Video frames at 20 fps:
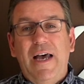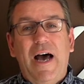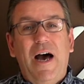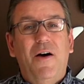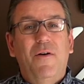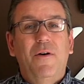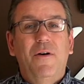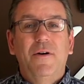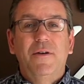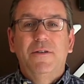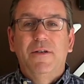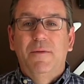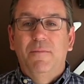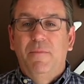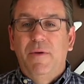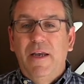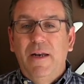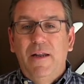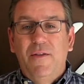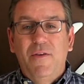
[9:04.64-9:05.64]
hours
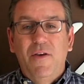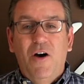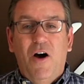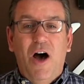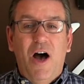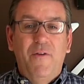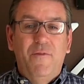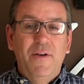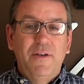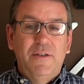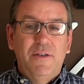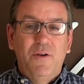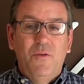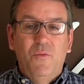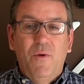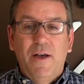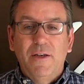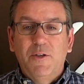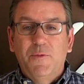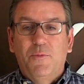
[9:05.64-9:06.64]
and being in the office at
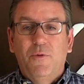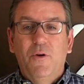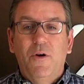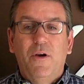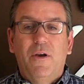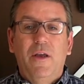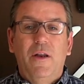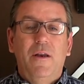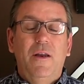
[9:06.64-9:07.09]
Westbrook,